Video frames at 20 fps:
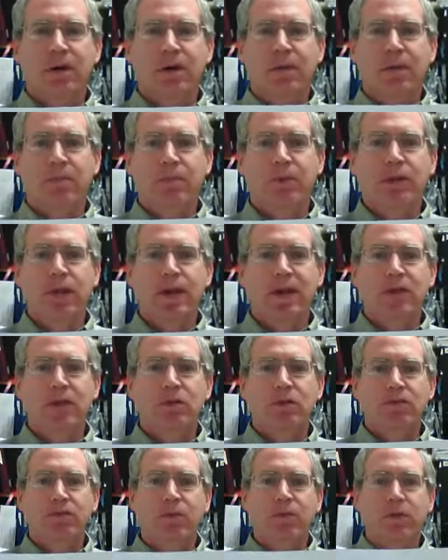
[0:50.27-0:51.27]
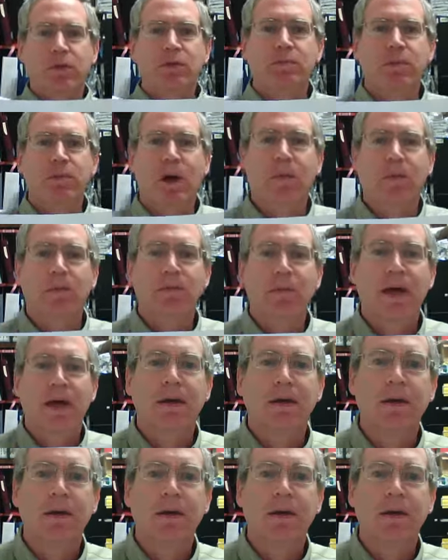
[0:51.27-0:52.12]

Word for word: come up with an answer for this problem that